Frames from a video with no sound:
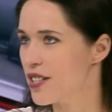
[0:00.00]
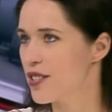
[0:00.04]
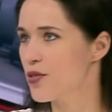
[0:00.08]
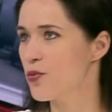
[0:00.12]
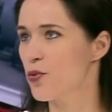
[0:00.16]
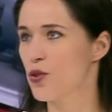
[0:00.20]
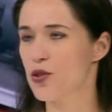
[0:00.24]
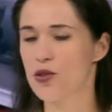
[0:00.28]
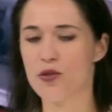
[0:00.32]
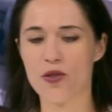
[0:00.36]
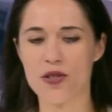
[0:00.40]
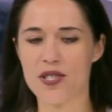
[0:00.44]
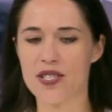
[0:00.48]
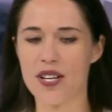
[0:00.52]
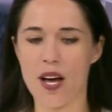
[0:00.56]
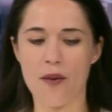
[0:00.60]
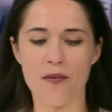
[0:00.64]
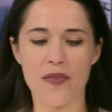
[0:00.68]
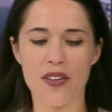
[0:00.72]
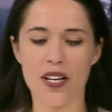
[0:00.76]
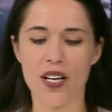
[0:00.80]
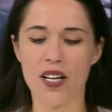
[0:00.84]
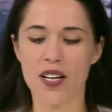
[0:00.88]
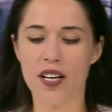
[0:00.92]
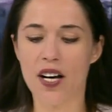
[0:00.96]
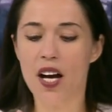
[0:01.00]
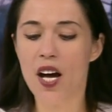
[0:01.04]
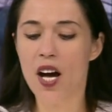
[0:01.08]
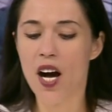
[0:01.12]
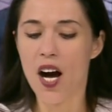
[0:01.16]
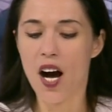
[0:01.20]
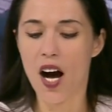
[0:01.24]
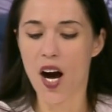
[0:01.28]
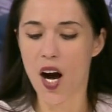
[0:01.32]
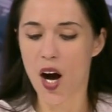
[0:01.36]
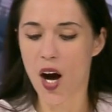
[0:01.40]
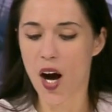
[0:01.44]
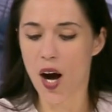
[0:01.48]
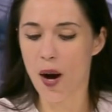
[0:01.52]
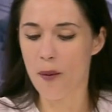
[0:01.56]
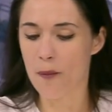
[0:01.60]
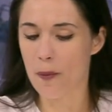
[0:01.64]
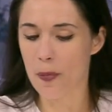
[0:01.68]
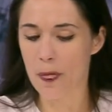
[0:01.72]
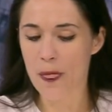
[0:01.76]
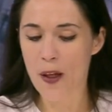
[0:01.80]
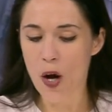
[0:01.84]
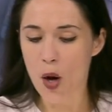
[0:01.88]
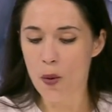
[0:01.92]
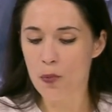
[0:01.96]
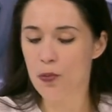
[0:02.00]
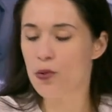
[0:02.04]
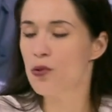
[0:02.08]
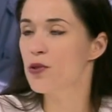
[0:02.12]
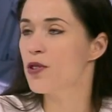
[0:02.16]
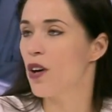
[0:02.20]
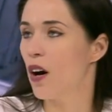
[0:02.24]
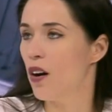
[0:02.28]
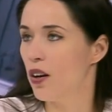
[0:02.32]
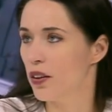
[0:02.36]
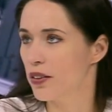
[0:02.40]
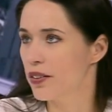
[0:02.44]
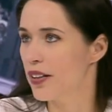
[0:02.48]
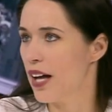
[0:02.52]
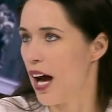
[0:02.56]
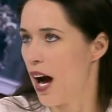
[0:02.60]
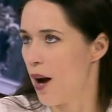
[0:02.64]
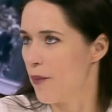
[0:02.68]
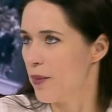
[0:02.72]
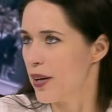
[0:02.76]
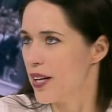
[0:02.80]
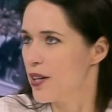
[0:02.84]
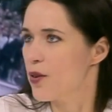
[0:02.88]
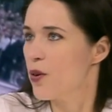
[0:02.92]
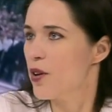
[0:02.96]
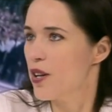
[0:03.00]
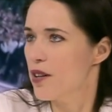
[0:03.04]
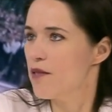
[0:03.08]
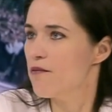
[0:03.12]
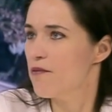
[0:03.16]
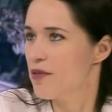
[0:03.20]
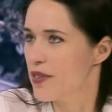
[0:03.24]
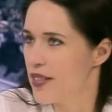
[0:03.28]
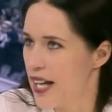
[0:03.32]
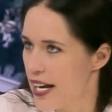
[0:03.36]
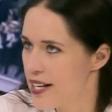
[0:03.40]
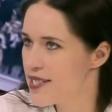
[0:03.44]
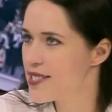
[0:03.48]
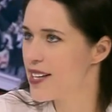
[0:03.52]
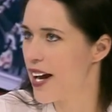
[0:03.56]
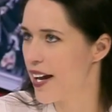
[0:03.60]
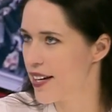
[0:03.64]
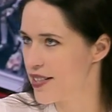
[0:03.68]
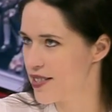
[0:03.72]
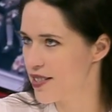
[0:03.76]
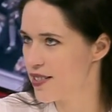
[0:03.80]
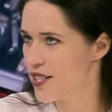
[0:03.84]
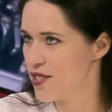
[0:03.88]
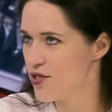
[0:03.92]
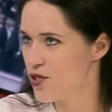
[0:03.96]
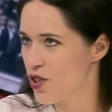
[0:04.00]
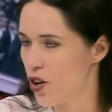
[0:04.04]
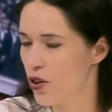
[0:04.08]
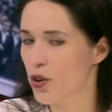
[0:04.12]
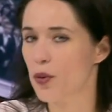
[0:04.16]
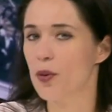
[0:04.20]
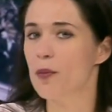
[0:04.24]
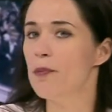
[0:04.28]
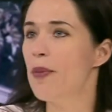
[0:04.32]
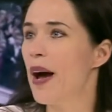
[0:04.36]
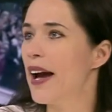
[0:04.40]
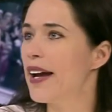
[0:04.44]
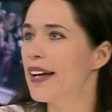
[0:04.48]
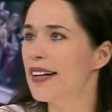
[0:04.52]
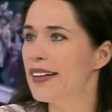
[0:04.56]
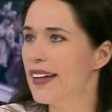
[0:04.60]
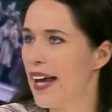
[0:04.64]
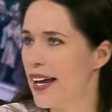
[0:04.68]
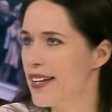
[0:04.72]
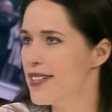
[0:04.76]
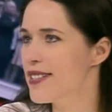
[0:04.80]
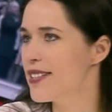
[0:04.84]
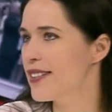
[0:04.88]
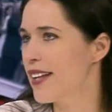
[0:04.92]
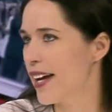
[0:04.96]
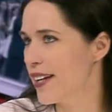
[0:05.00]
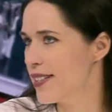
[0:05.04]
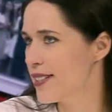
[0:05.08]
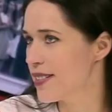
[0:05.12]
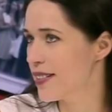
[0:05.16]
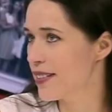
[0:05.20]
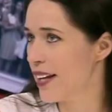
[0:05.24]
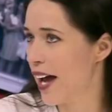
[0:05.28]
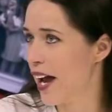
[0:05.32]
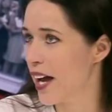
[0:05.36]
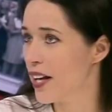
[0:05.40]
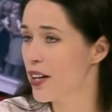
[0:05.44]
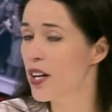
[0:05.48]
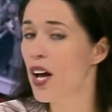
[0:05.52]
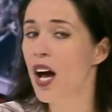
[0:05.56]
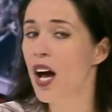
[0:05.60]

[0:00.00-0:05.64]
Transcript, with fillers: It was not something um, put on them. It, it, they signed this document back in nineteen ninety-nine,